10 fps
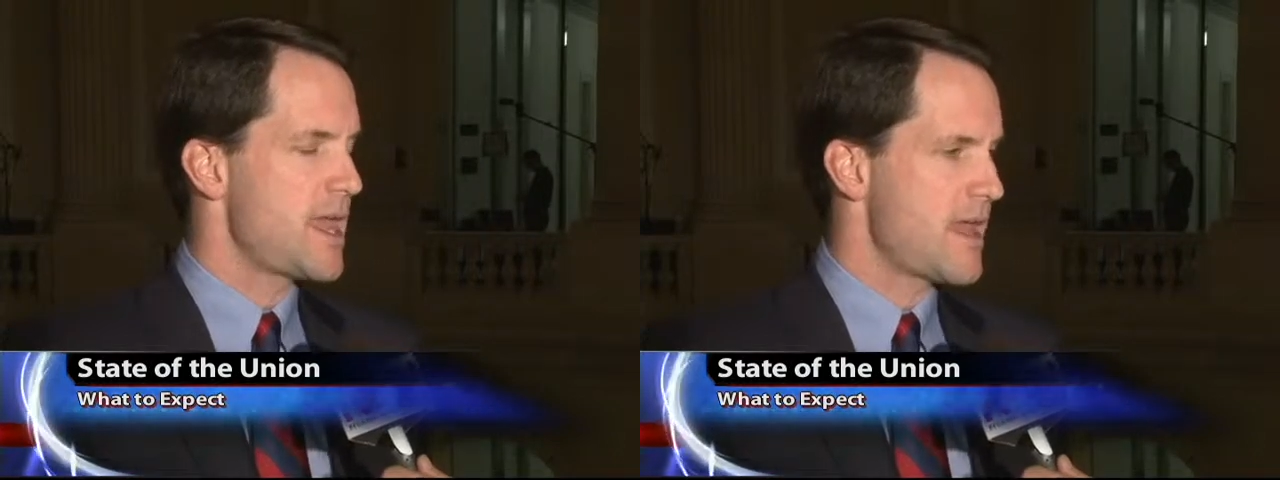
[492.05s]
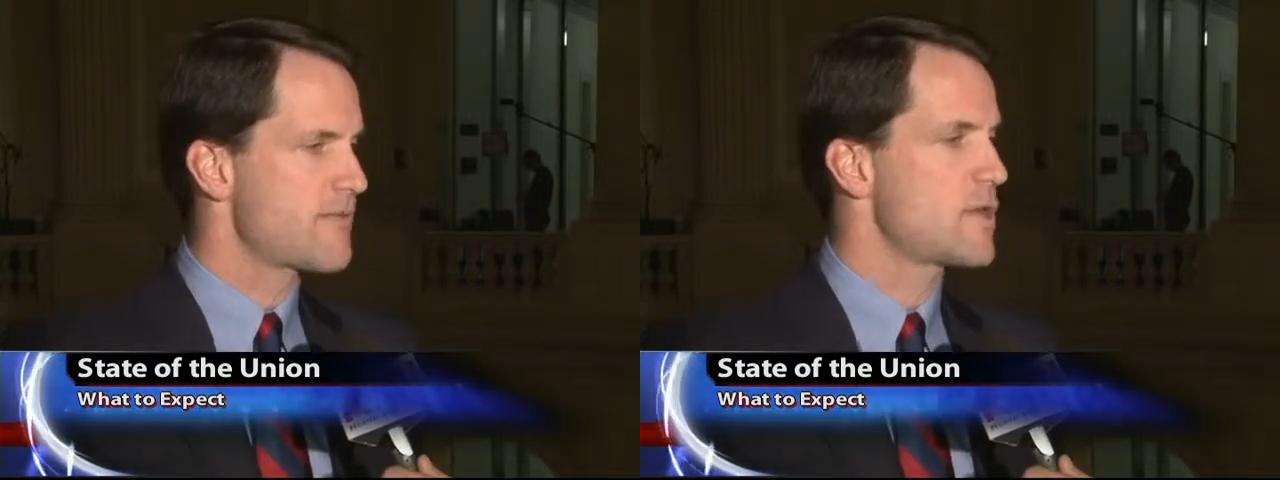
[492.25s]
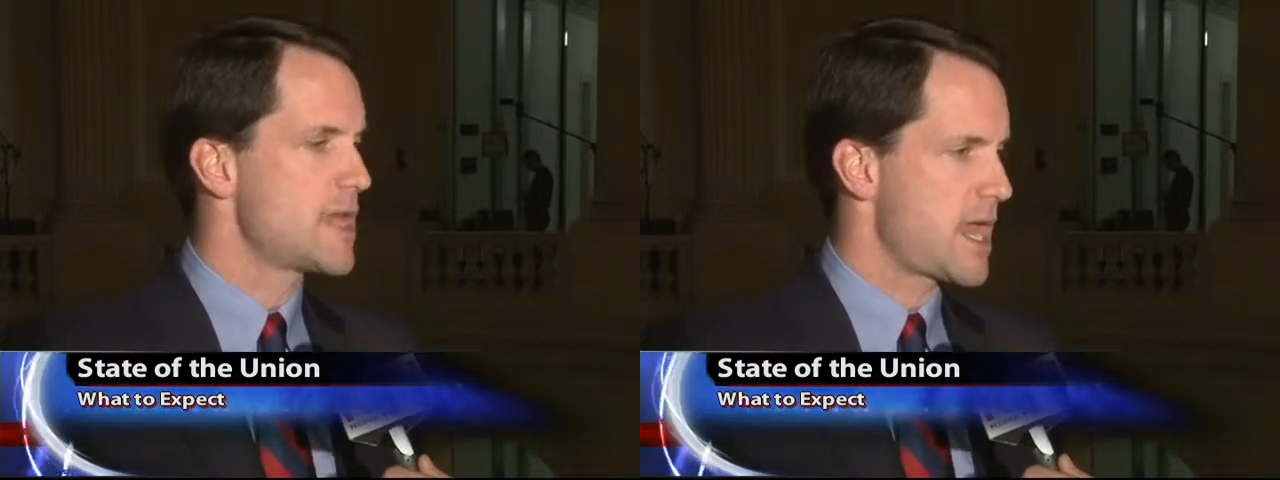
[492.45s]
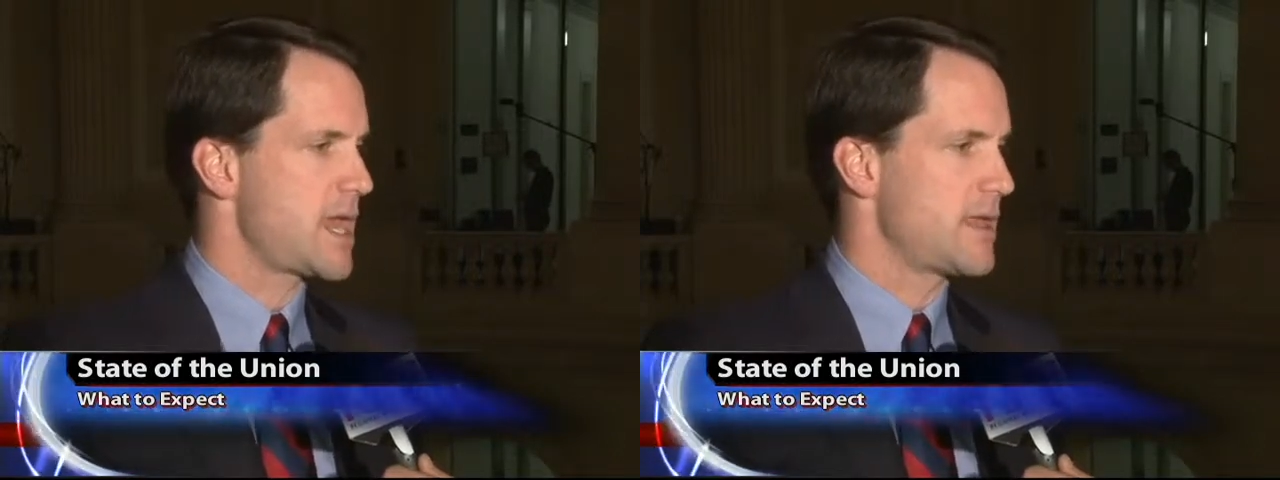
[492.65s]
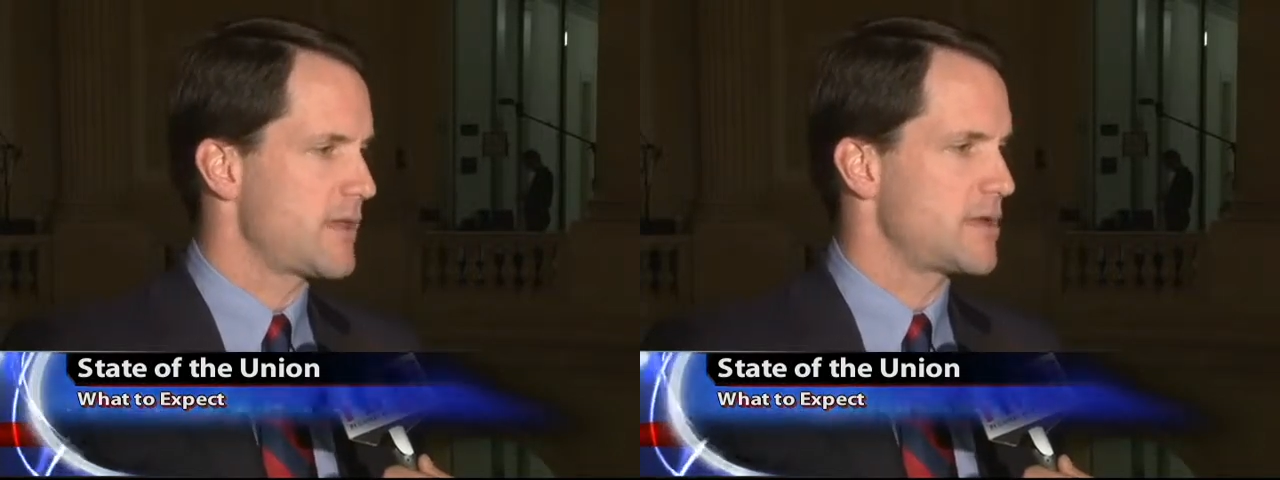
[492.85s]
every
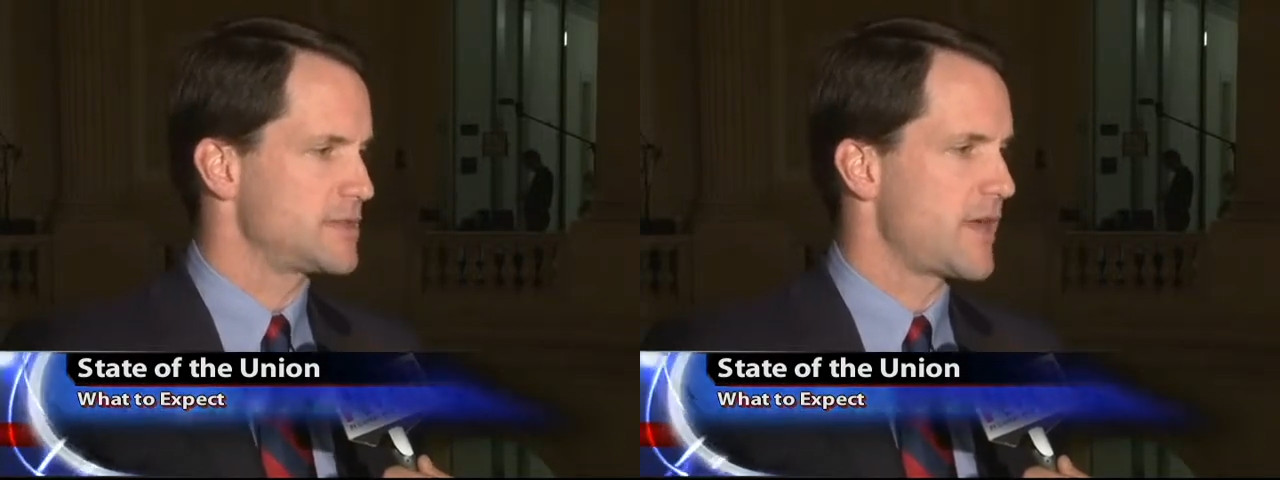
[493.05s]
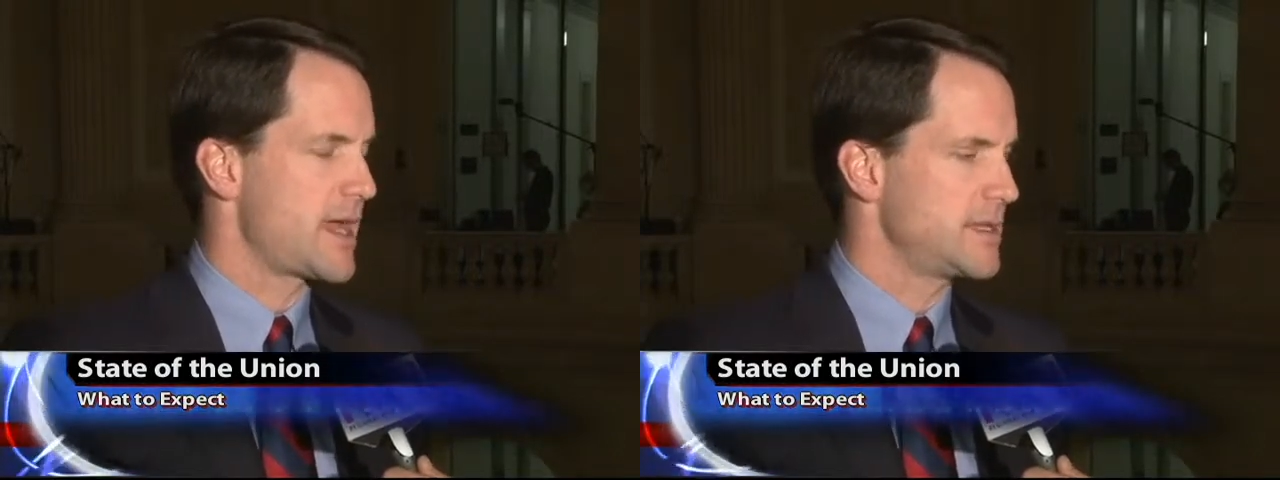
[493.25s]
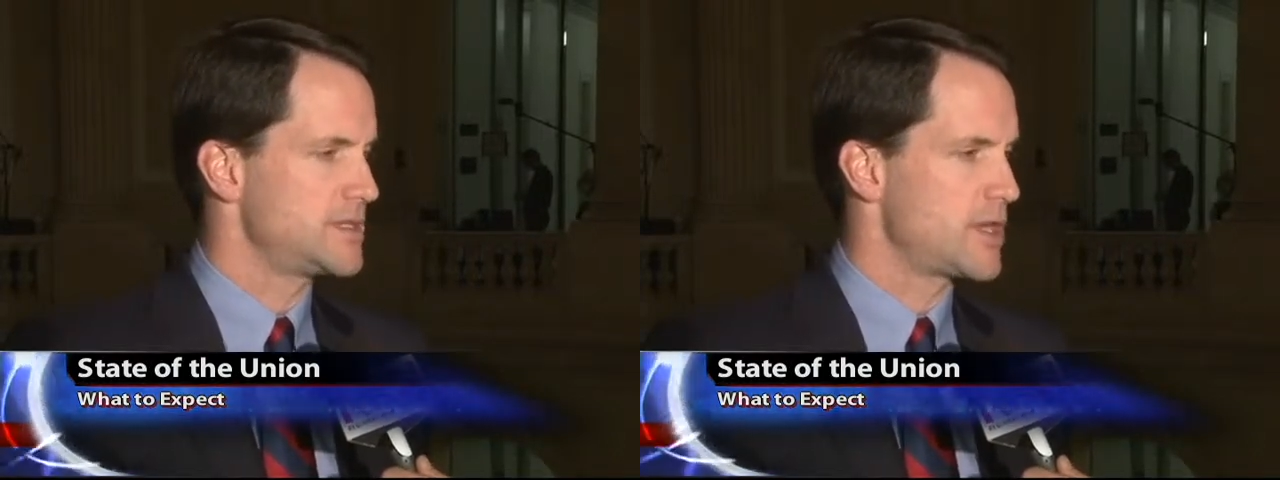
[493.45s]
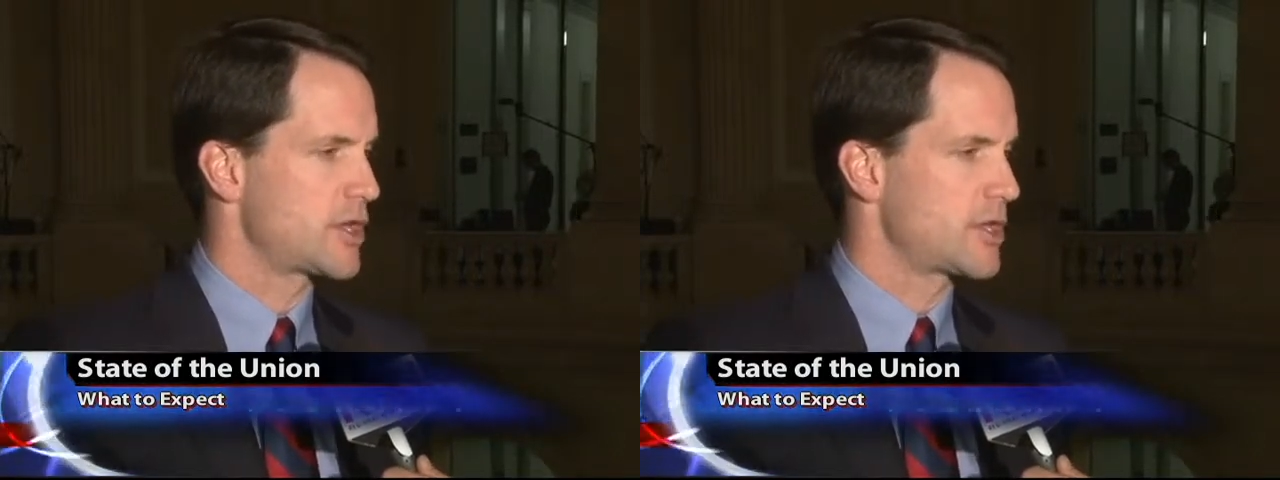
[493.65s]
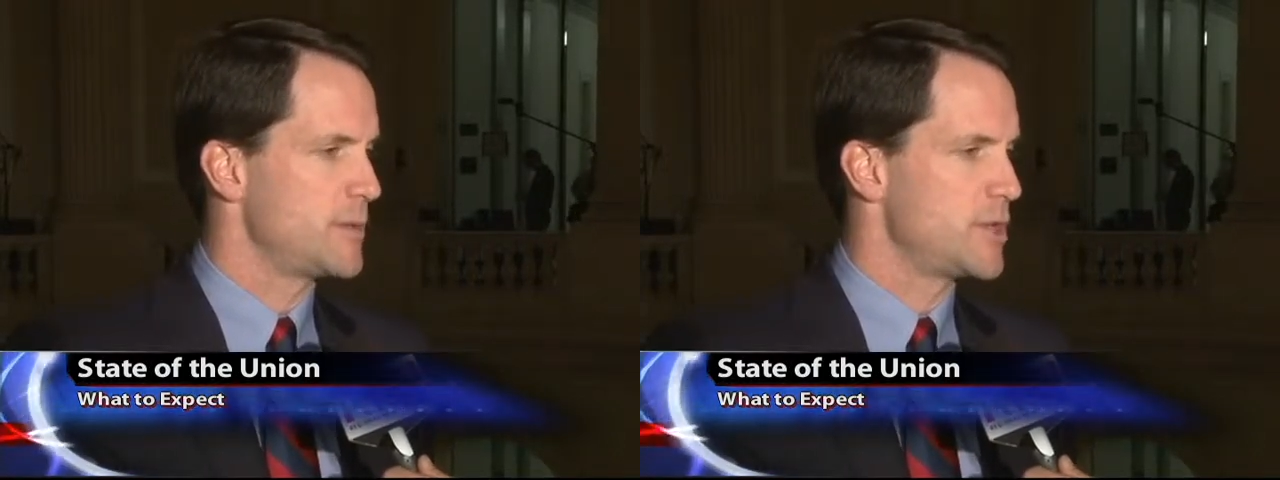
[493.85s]
day there is violence in our
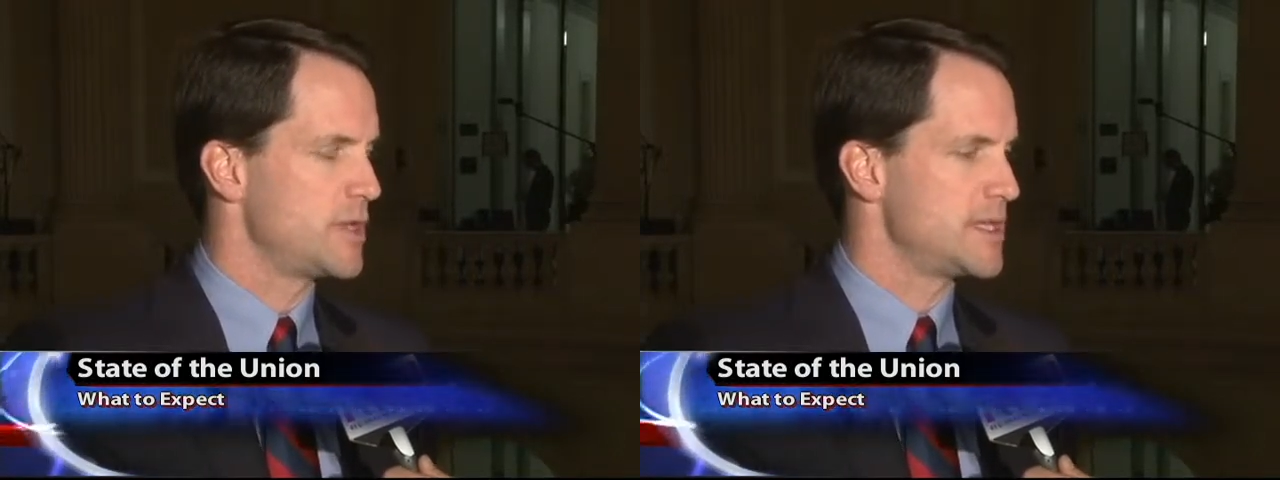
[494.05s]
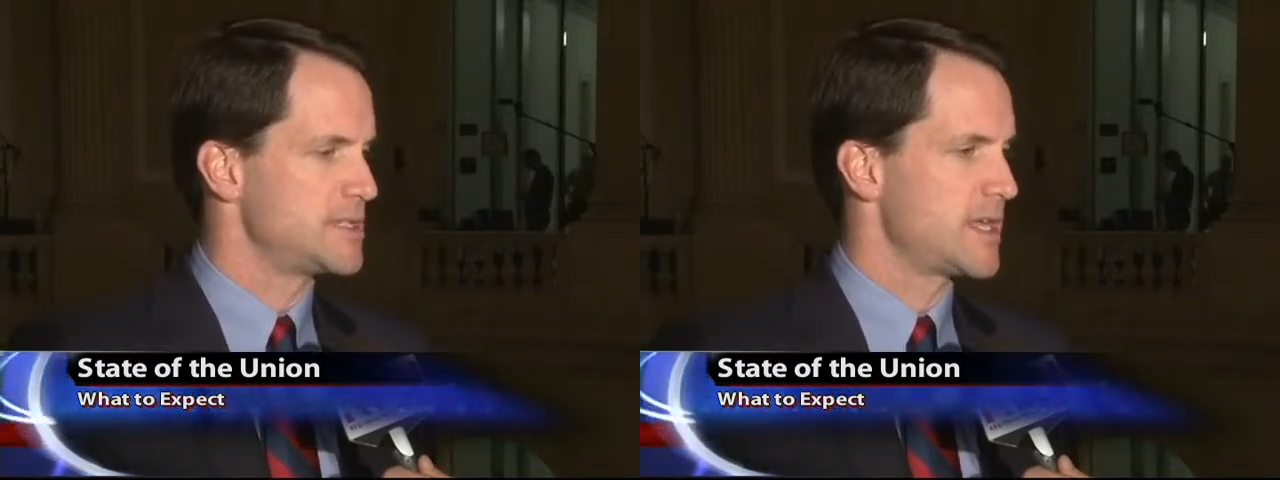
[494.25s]
communities,